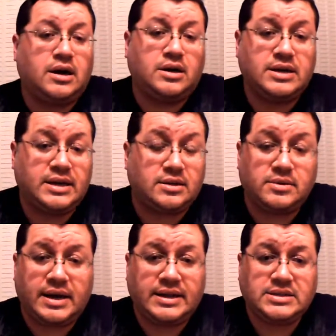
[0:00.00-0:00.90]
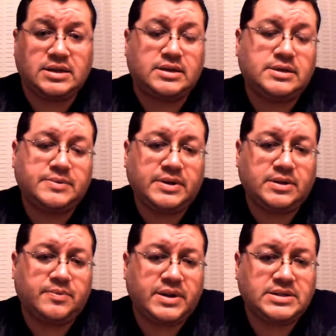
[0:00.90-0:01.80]
well, you know. And he's on
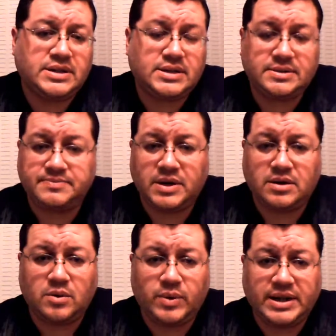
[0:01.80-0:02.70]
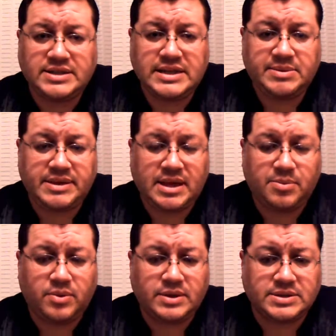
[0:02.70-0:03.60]
a winning team at that
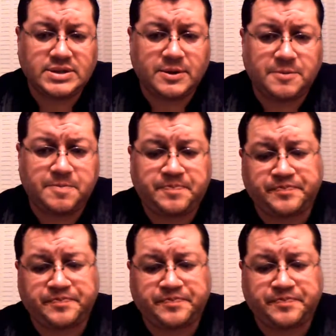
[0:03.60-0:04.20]
point. So